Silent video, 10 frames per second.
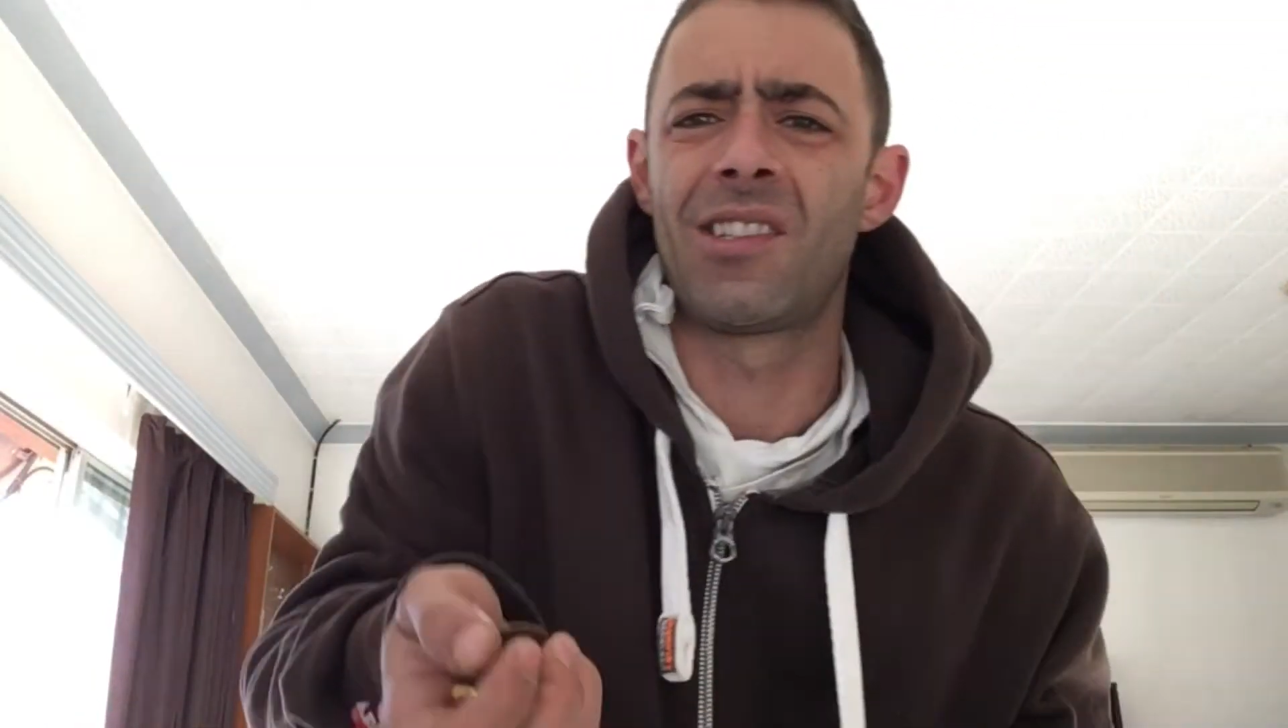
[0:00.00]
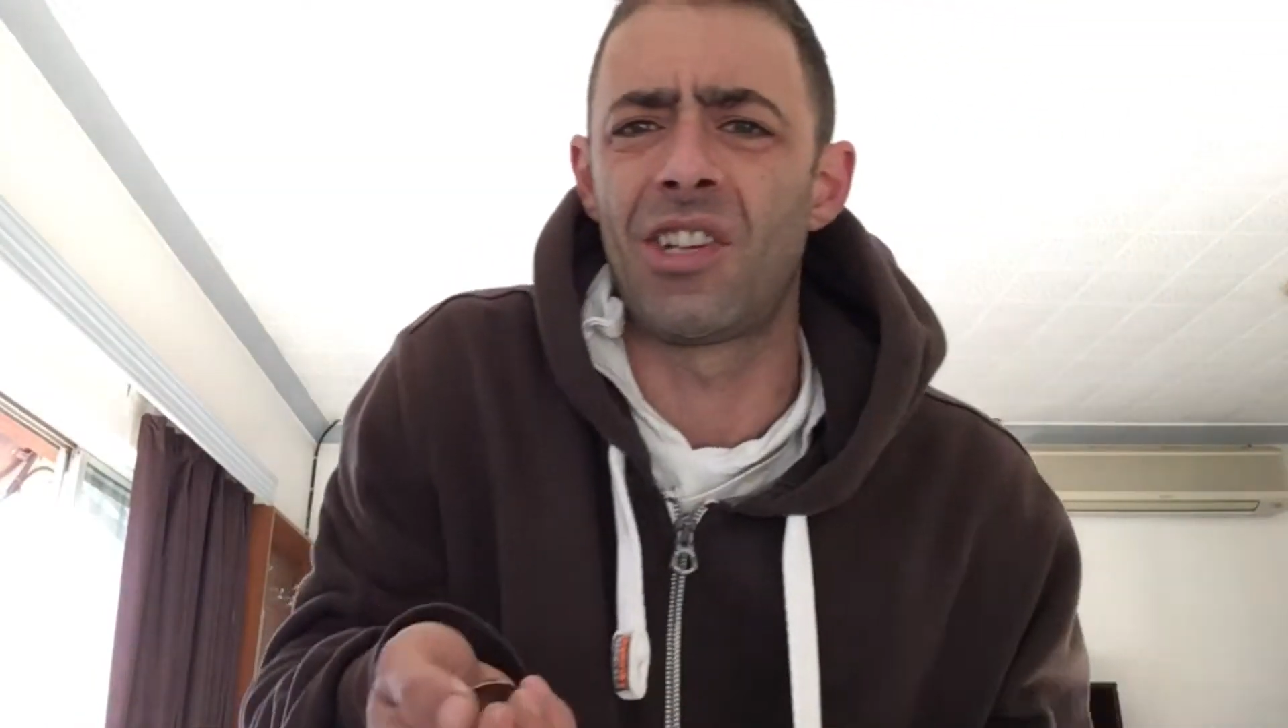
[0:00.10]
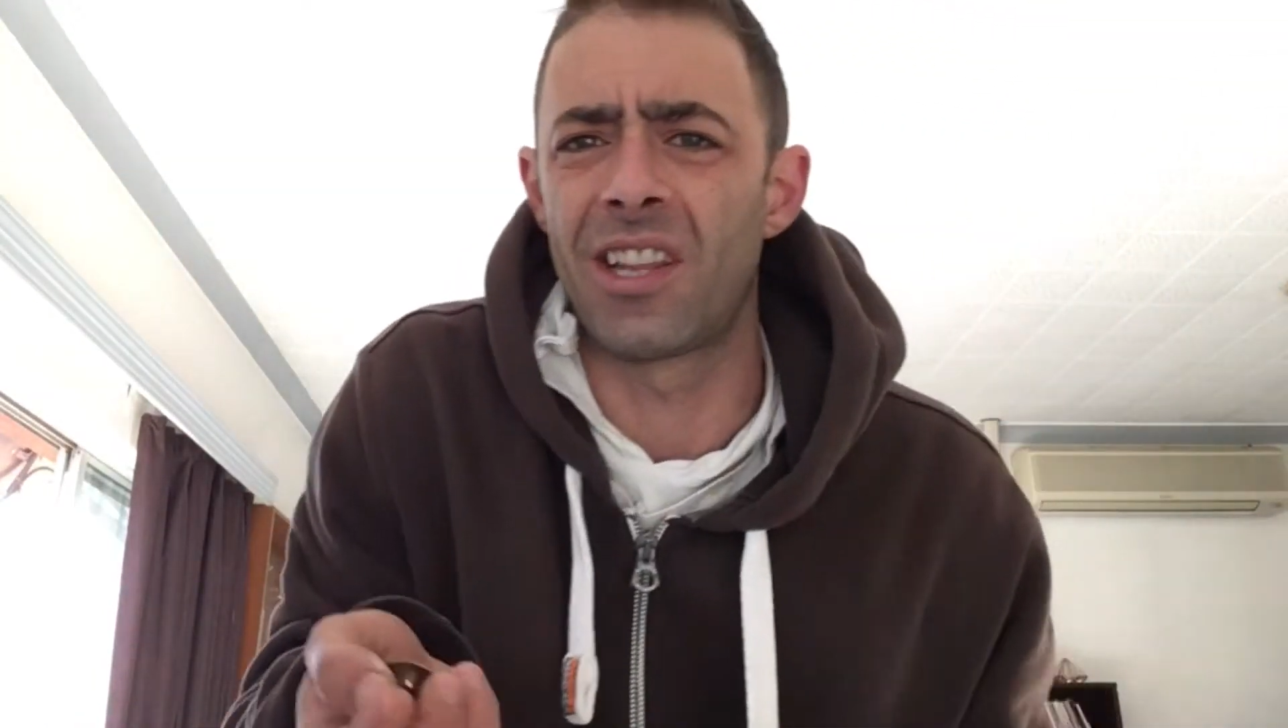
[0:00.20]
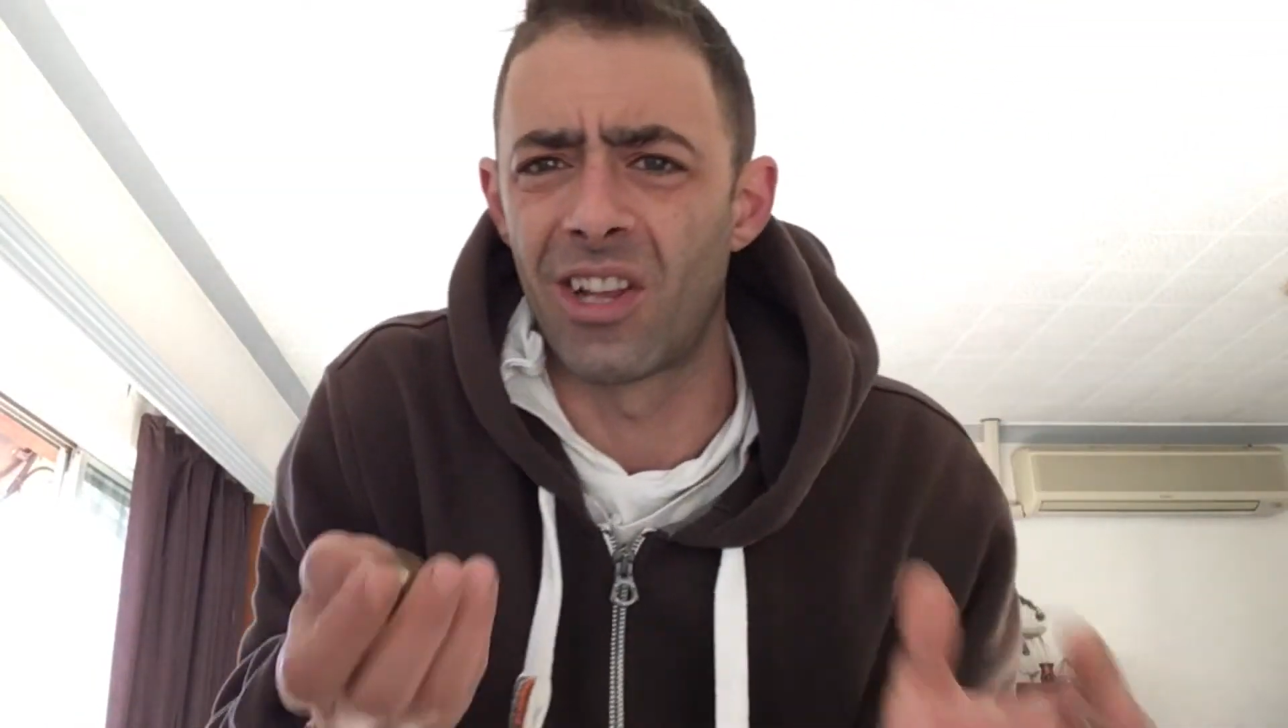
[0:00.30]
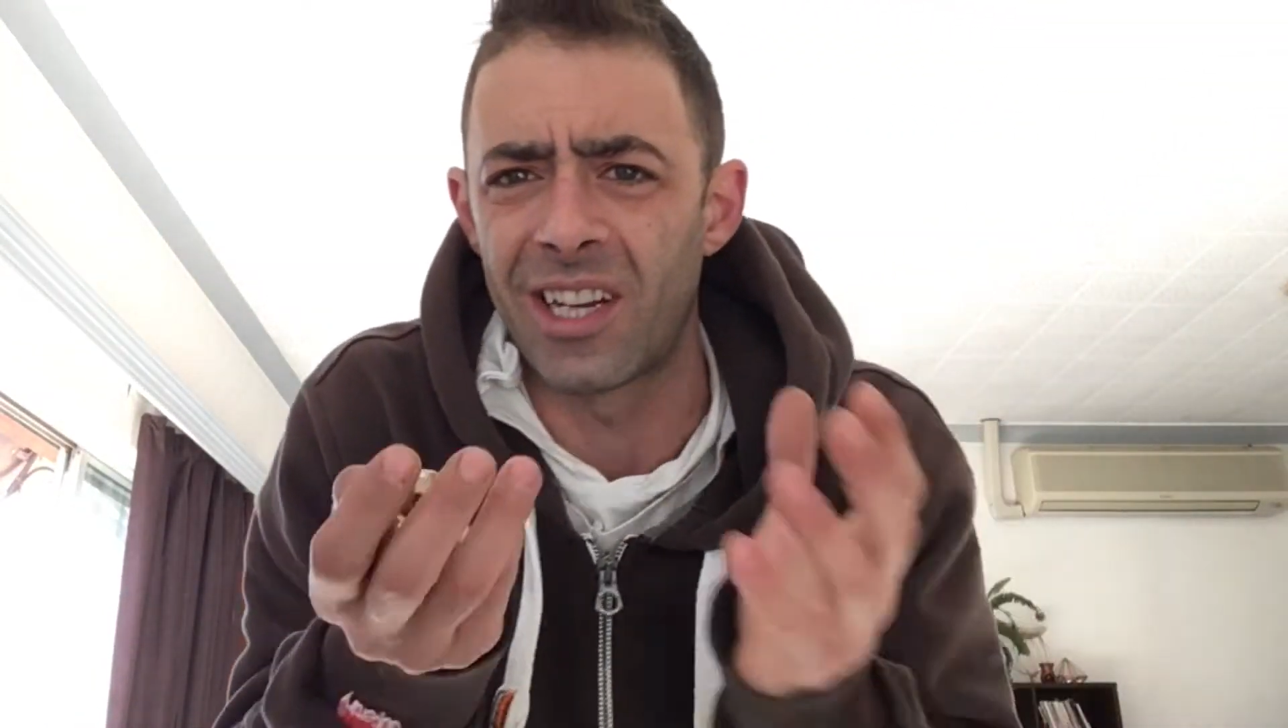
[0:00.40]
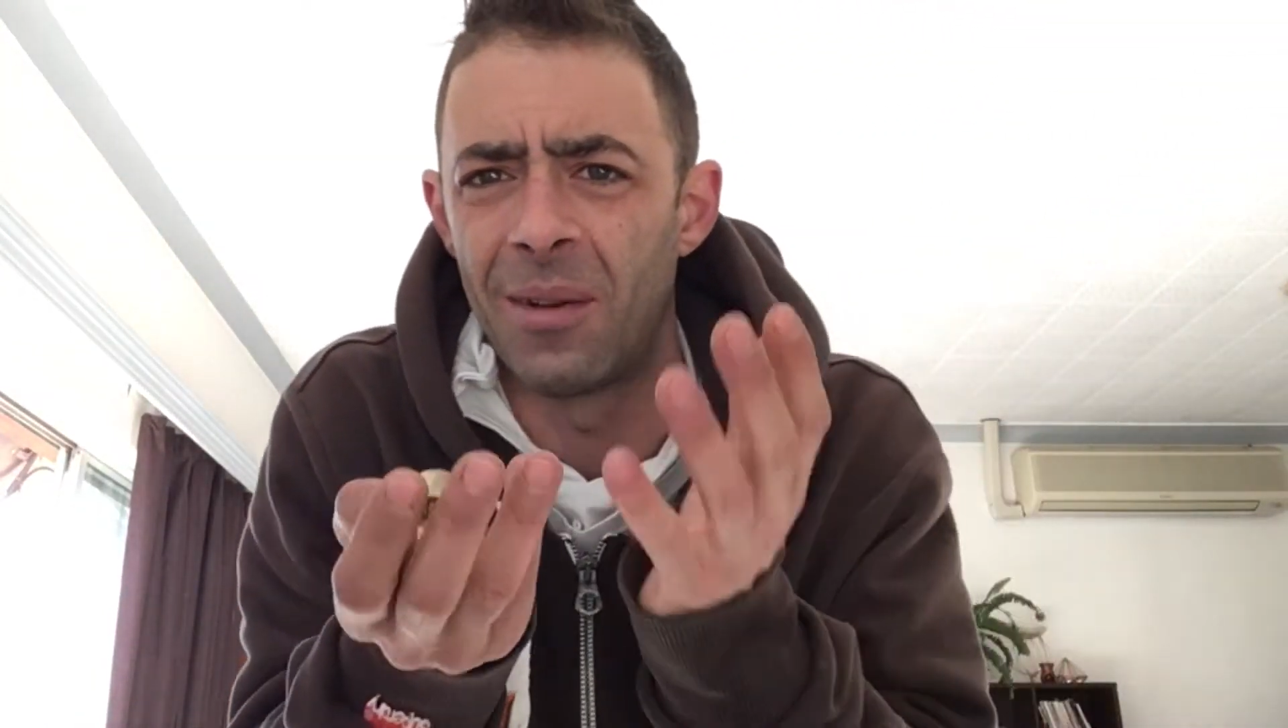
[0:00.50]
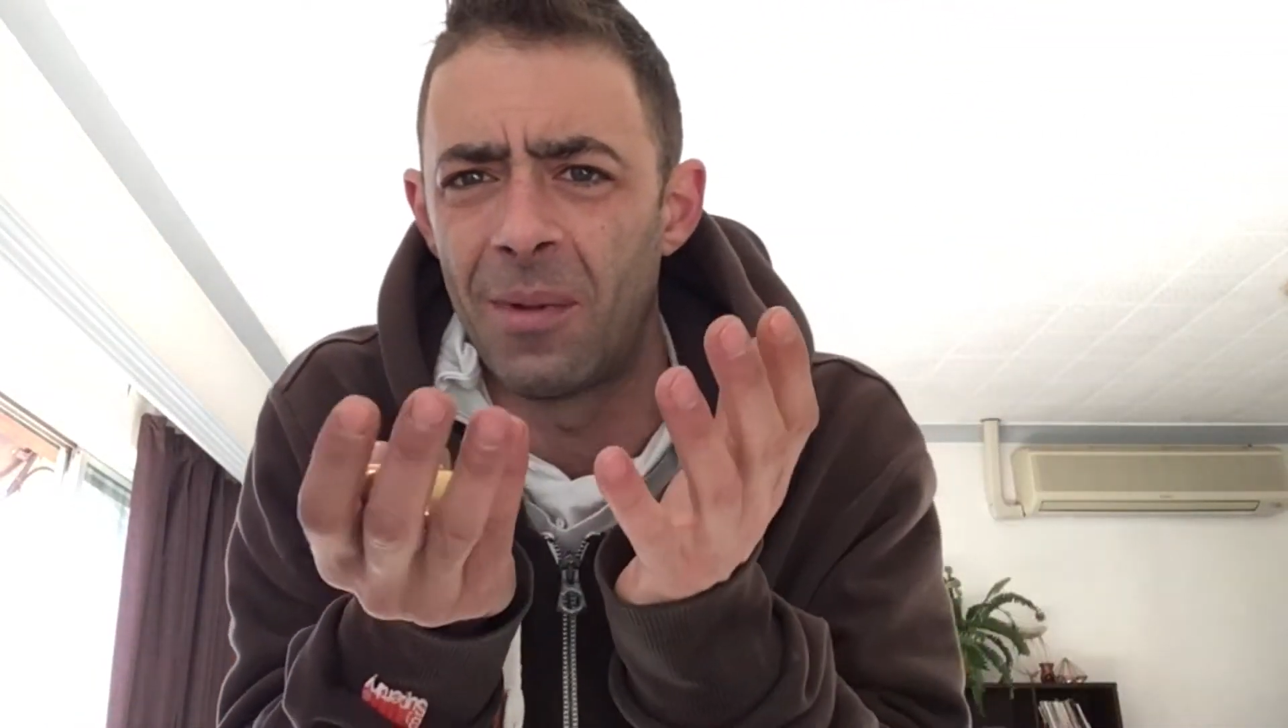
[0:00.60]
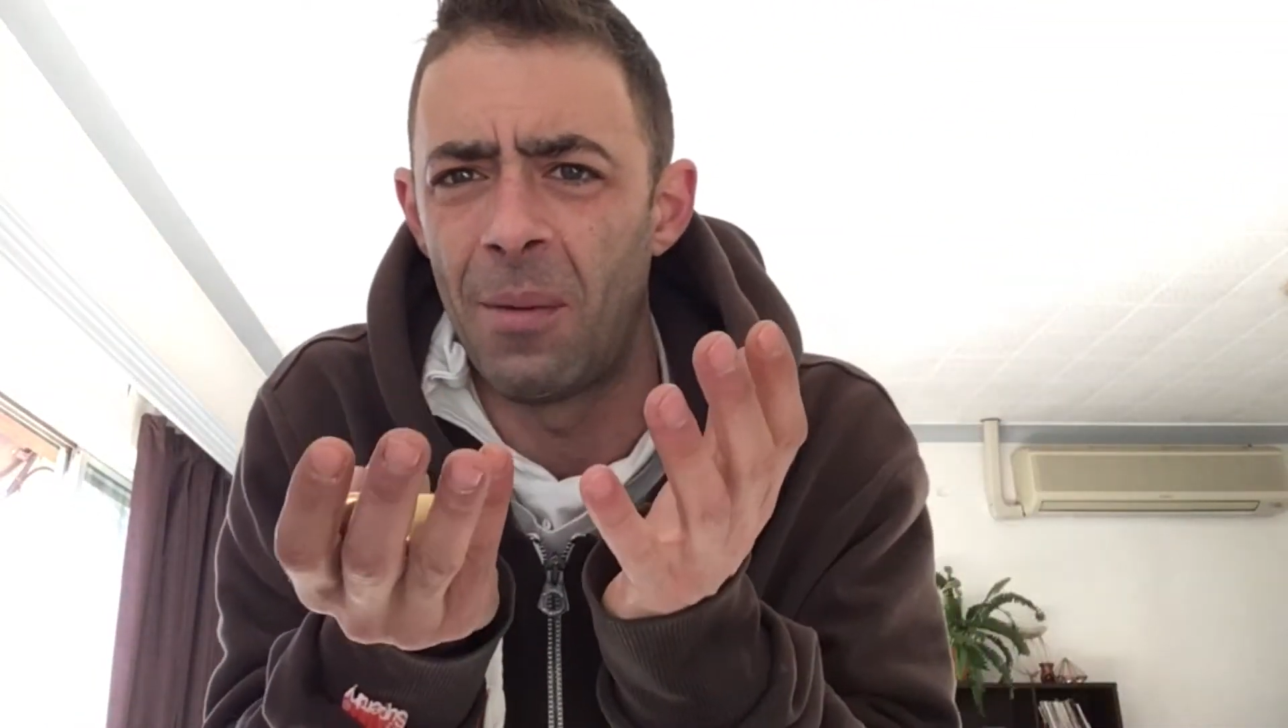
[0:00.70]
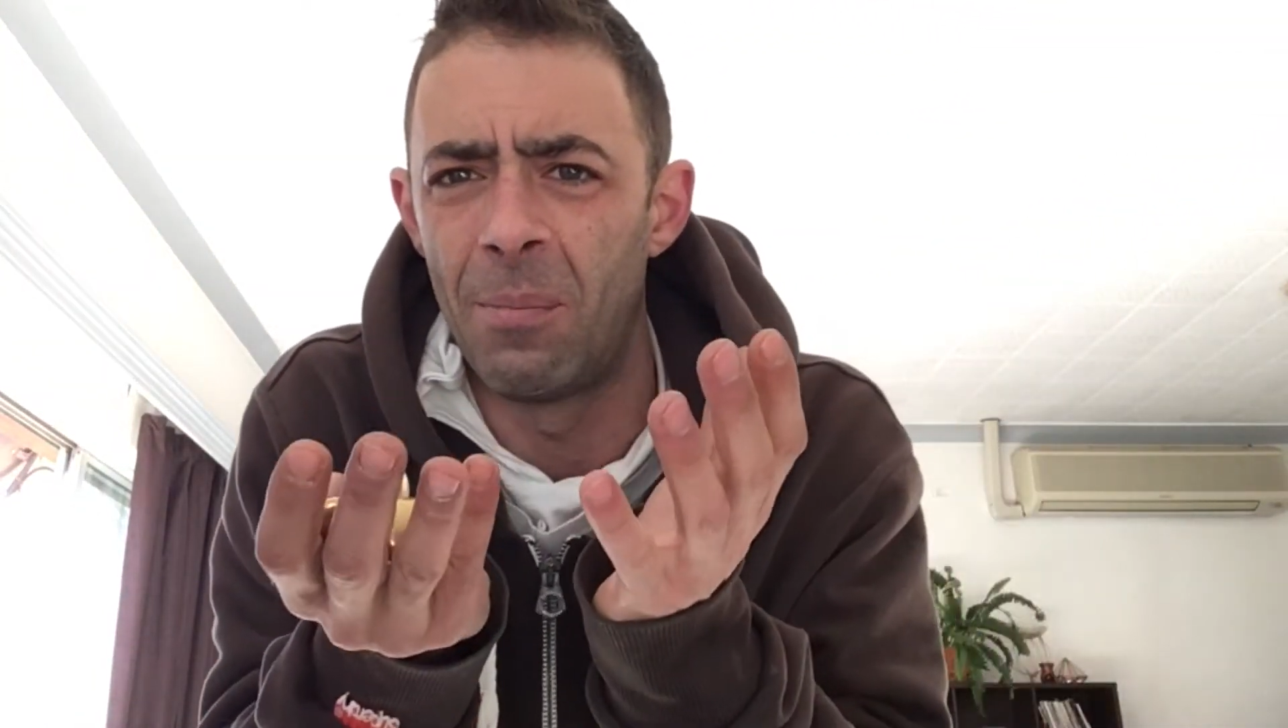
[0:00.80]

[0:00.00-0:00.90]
She had like a